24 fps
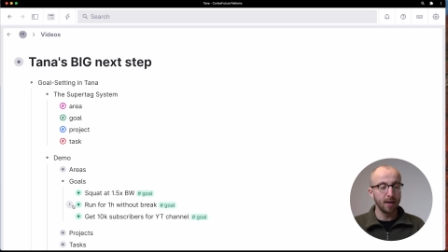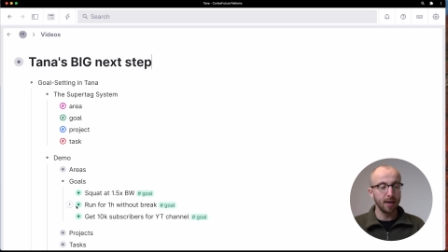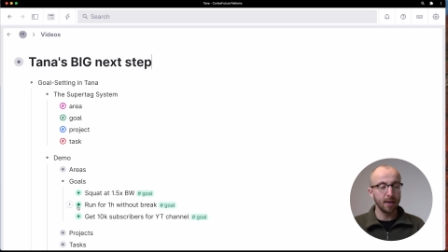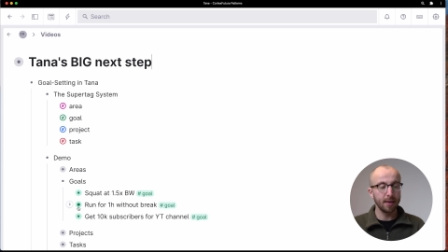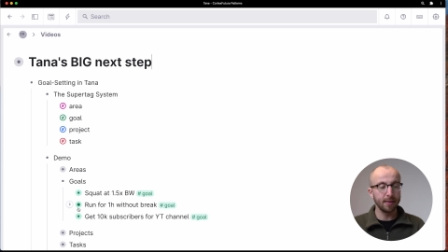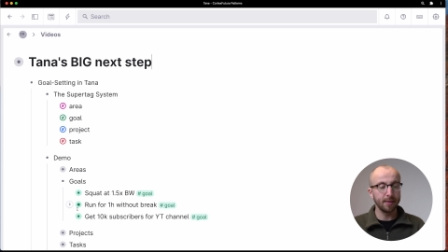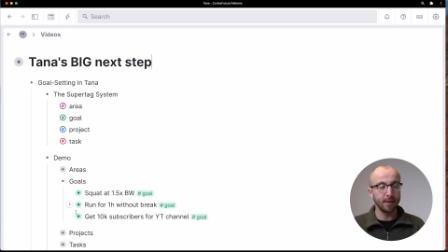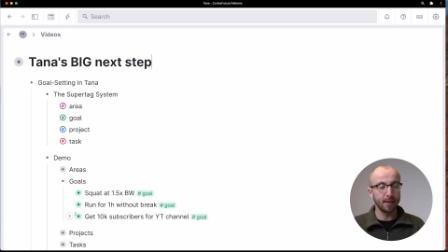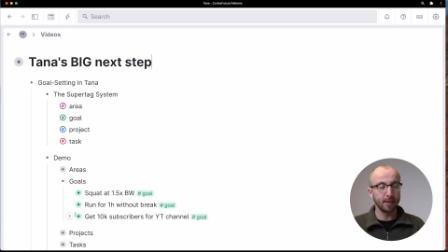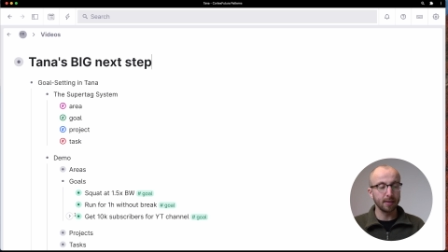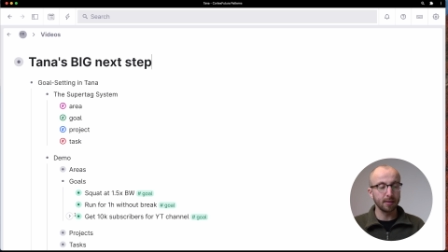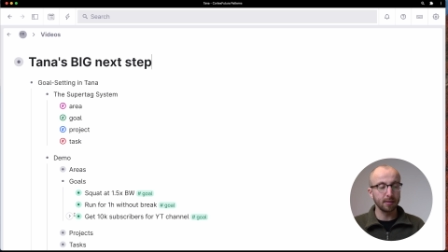
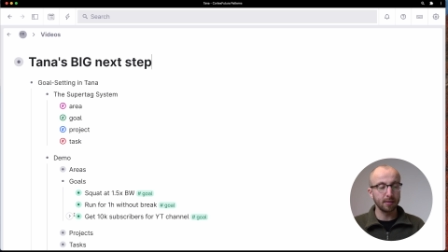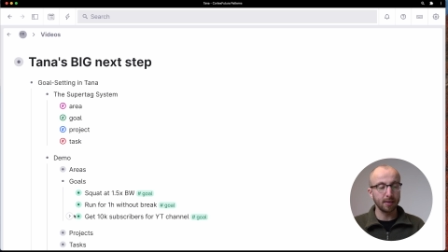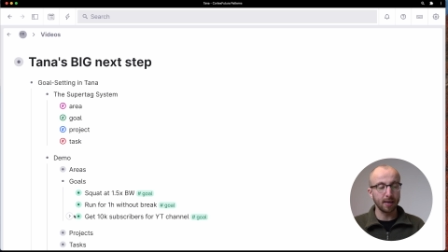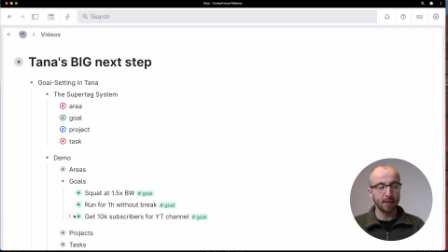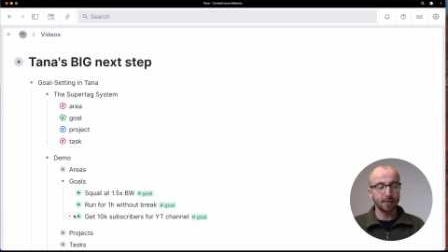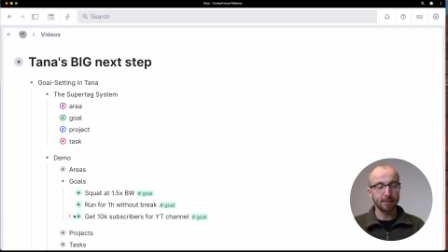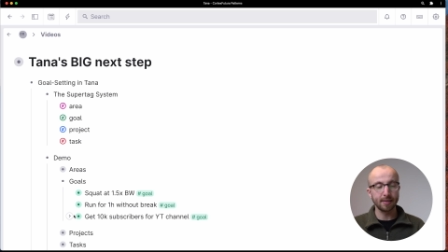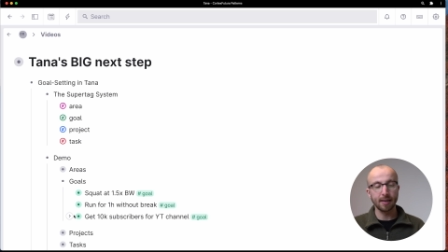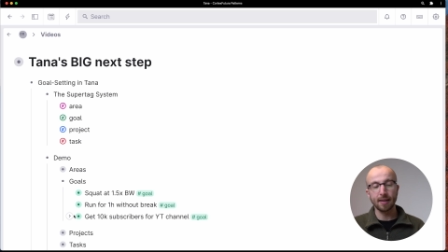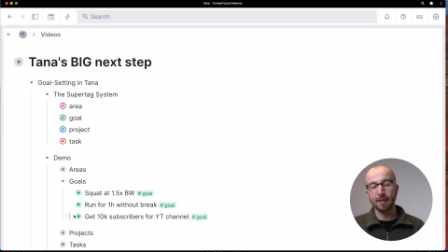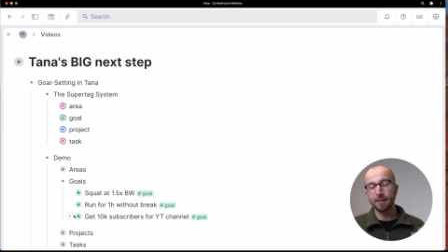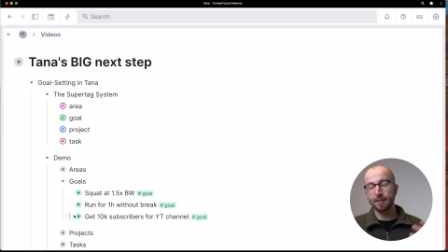and then
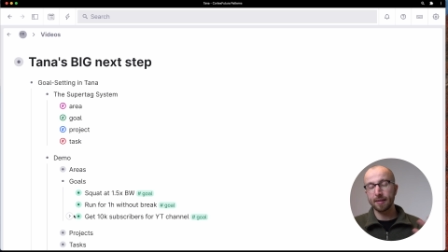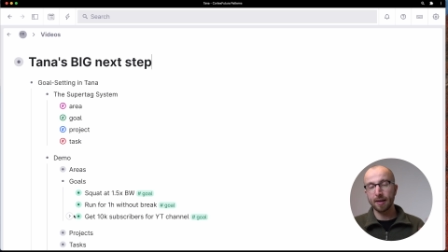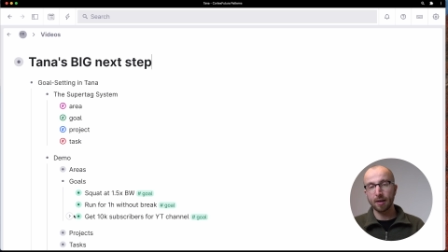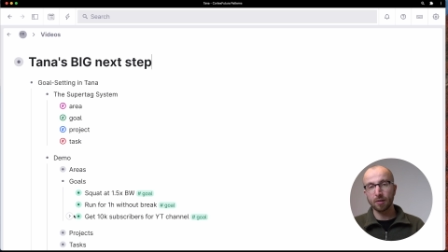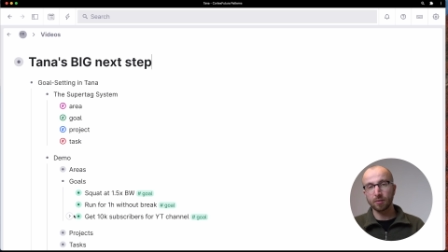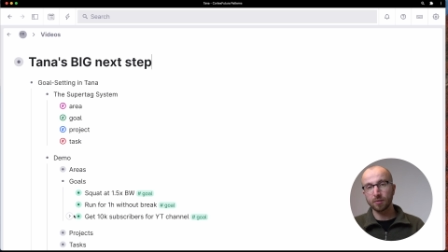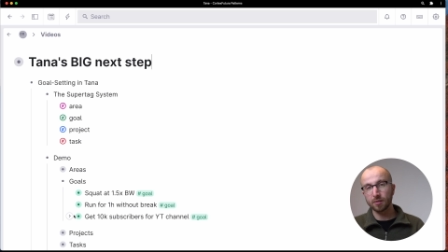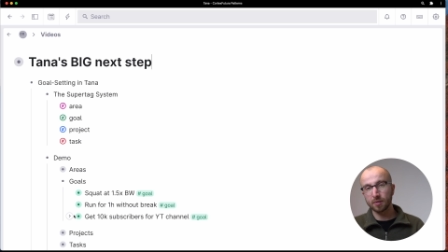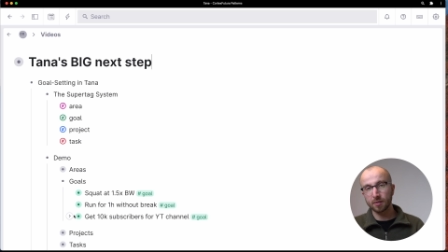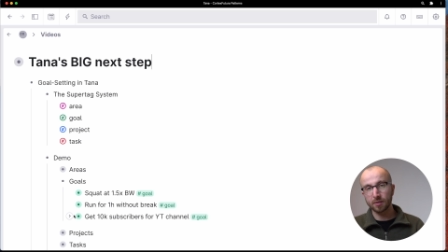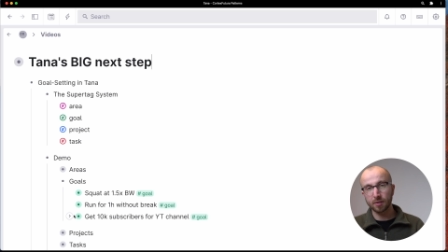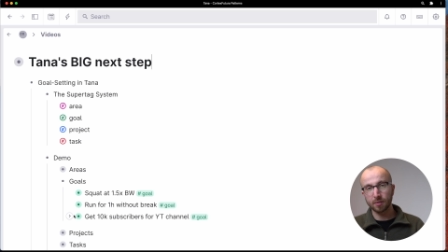get ten
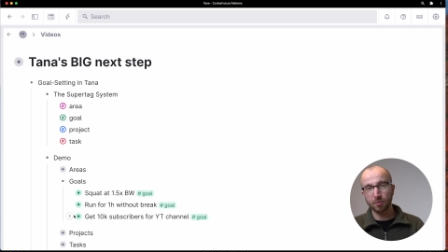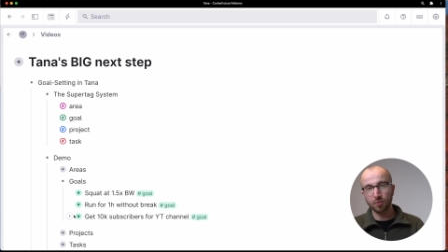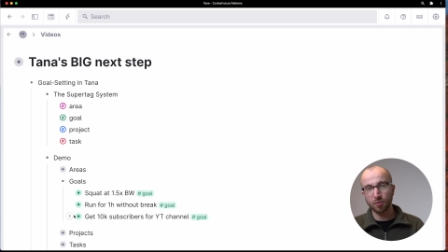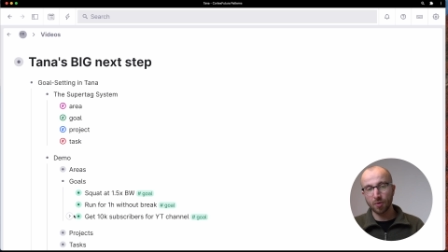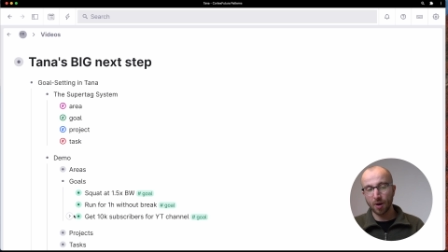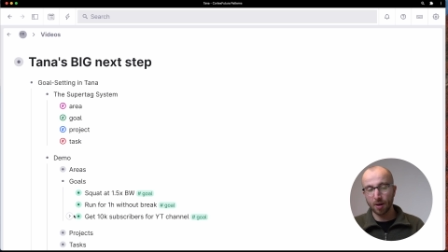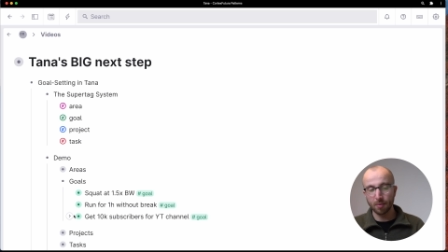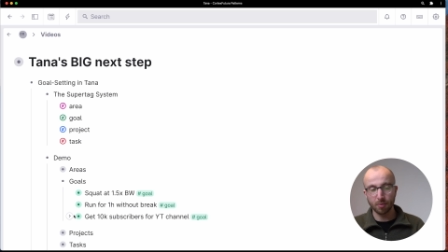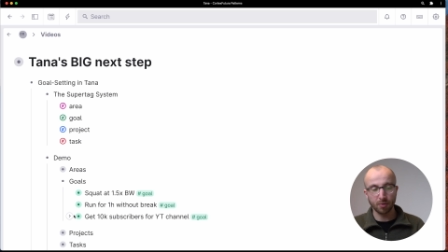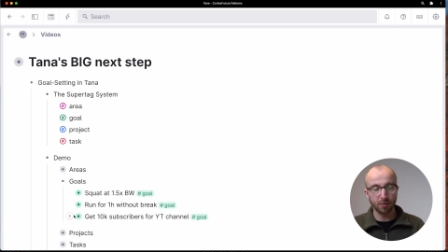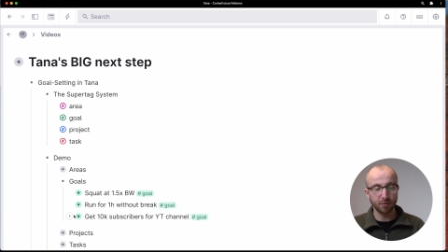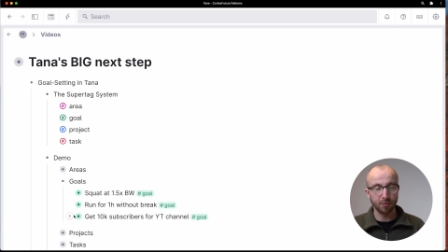thousand
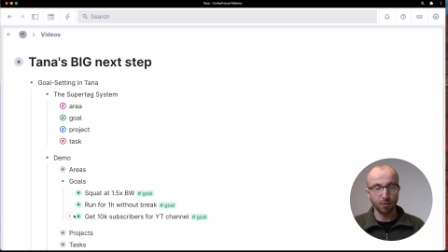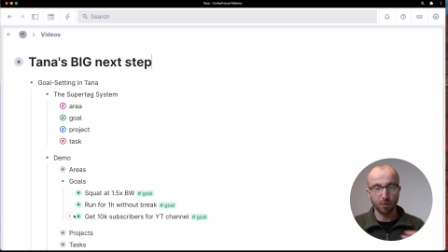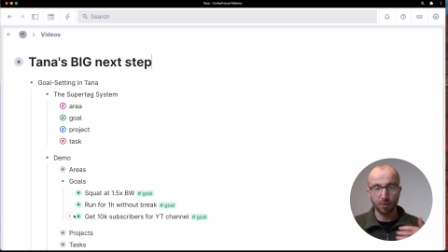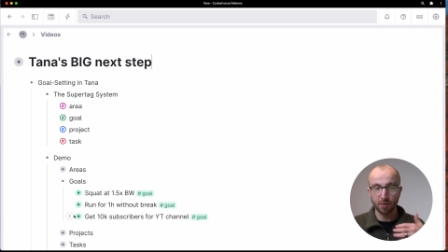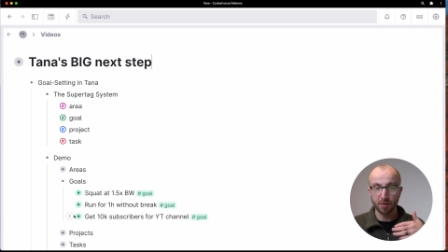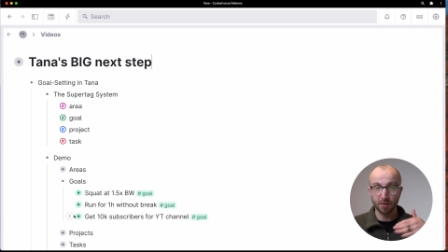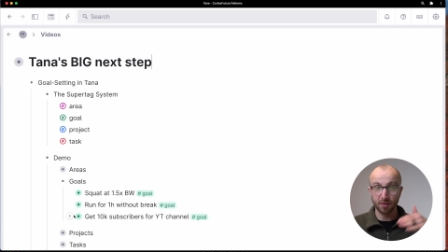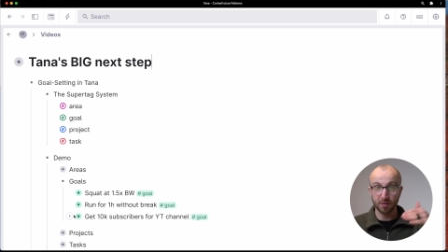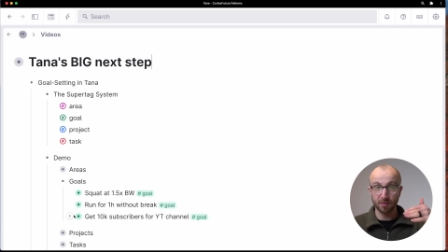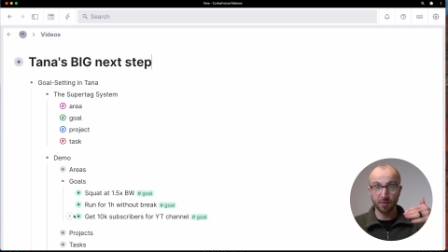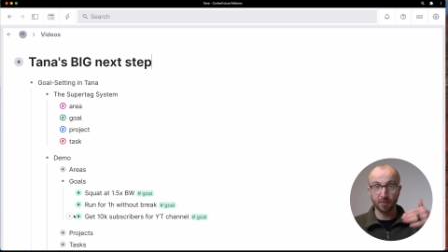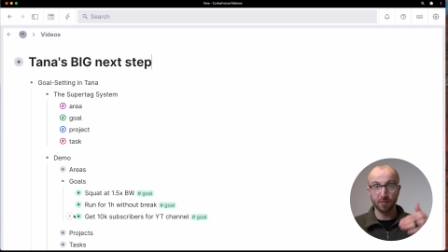subscribers for
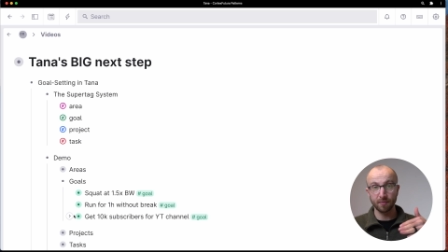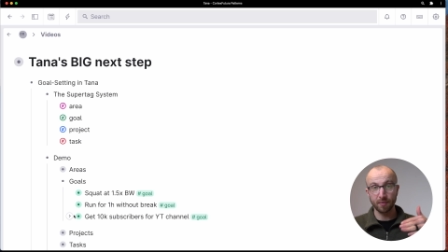this